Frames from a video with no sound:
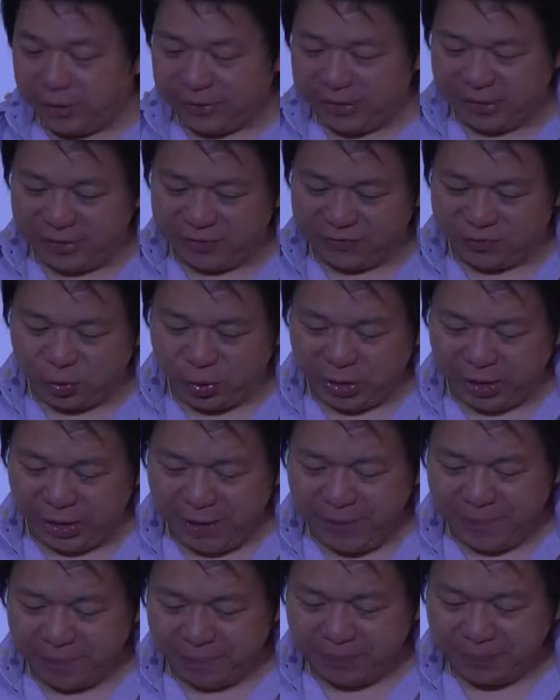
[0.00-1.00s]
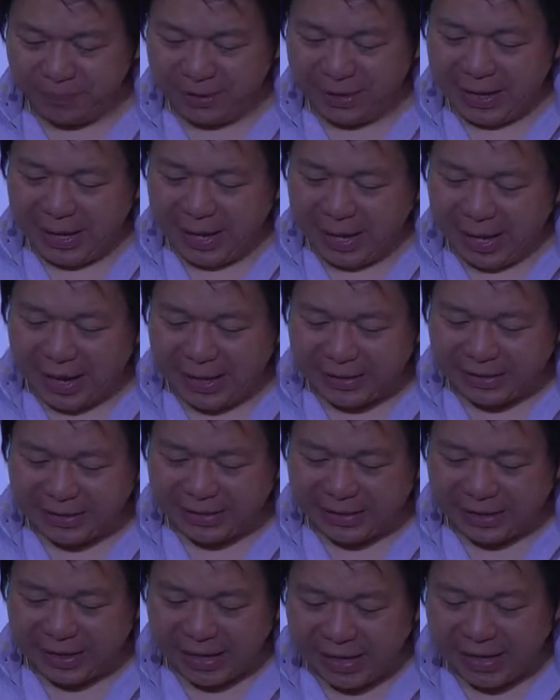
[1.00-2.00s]
did this to him. And
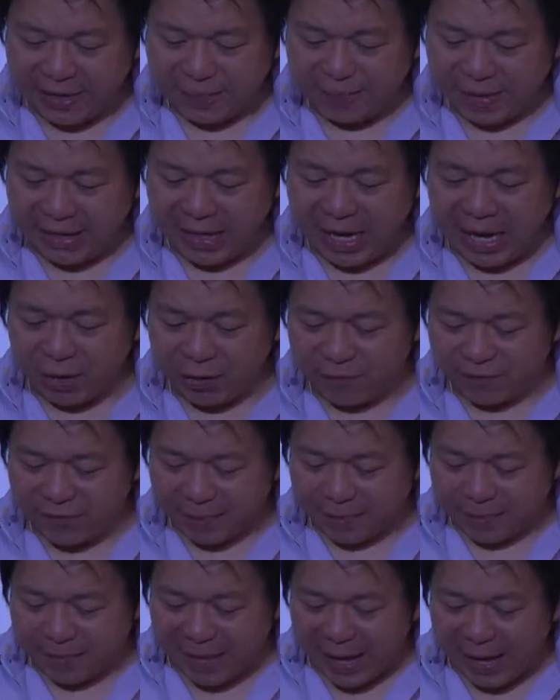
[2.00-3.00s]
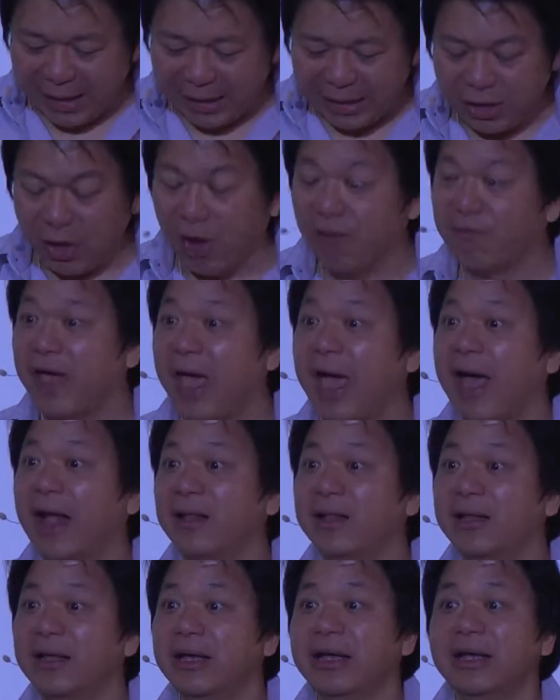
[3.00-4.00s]
he heard me out of the belly of
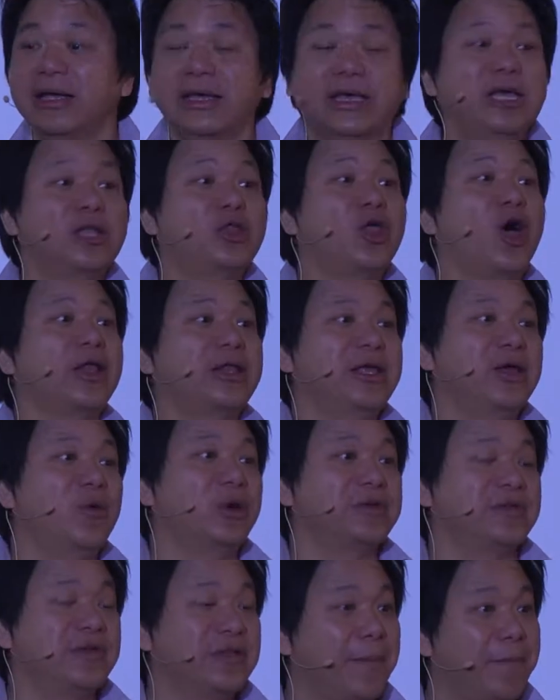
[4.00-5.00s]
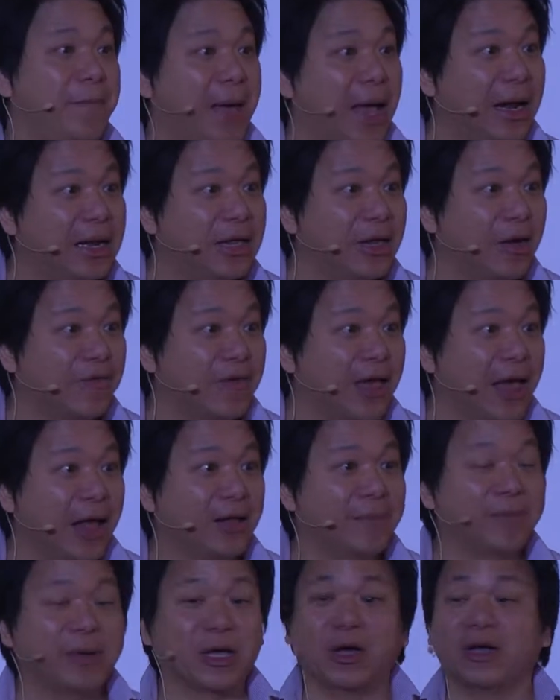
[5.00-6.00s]
hell. He thought he was in the belly of
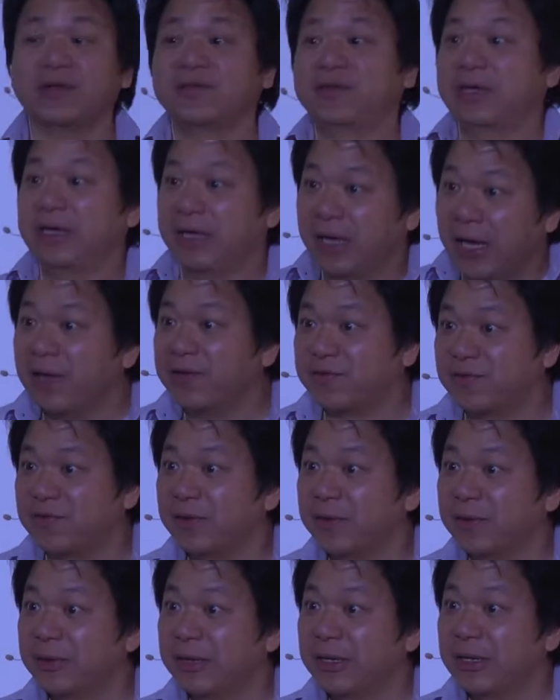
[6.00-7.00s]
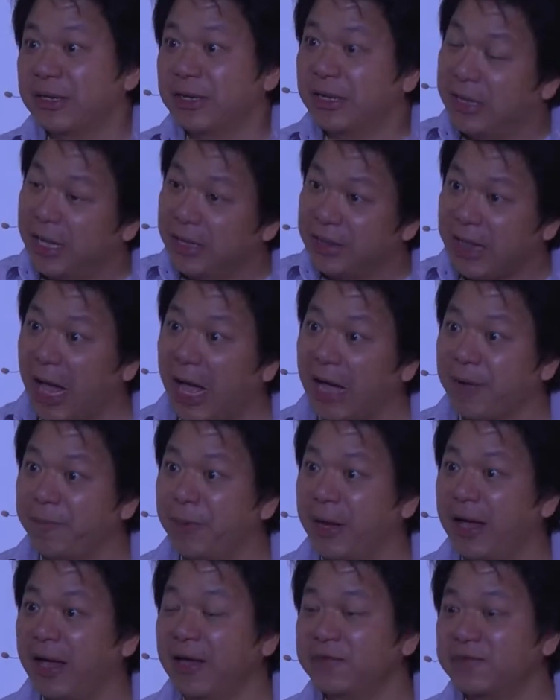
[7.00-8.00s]
hell because he is in a dark
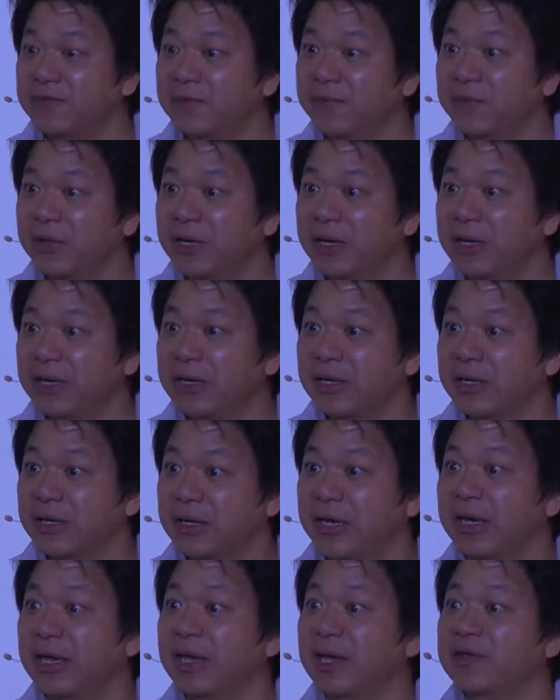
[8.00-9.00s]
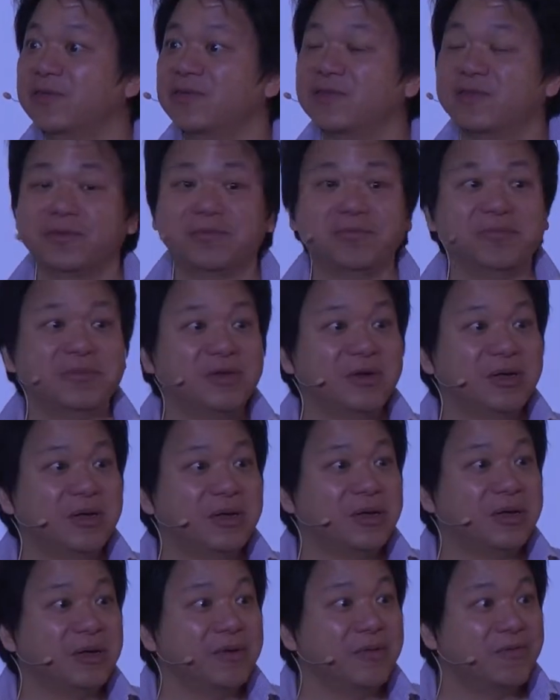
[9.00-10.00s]
place. He is
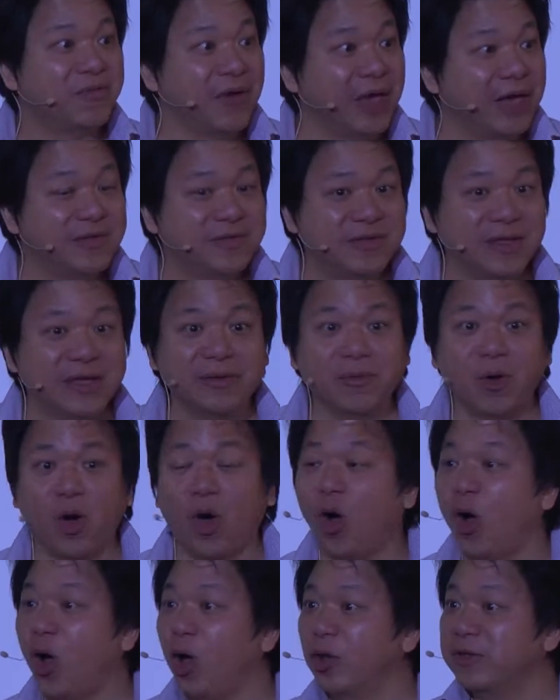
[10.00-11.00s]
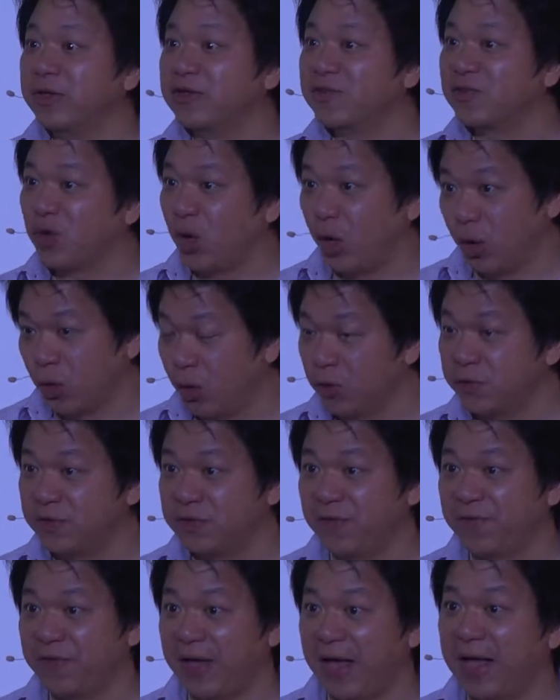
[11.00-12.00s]
facing all these
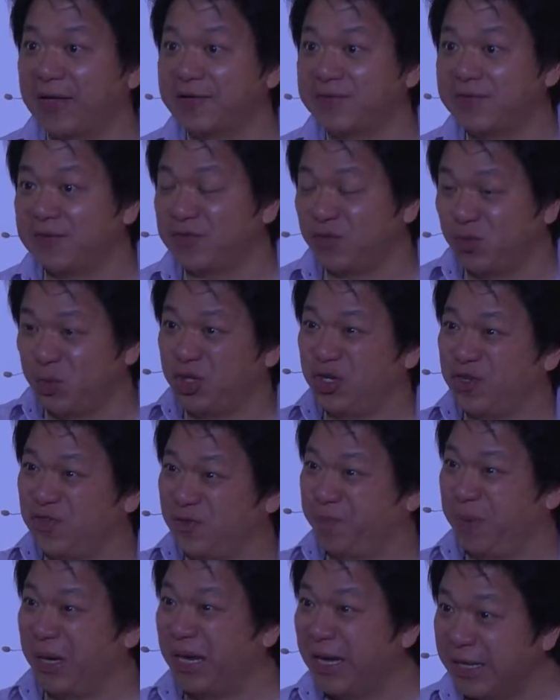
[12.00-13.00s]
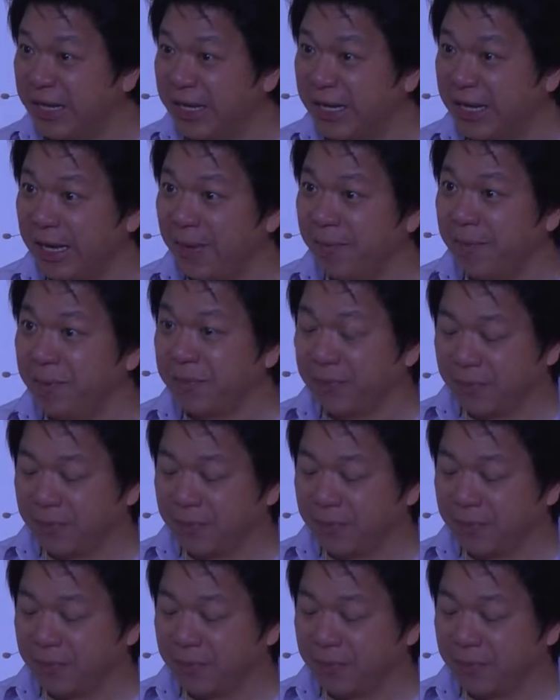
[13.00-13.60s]
corrosive acids which is burning him.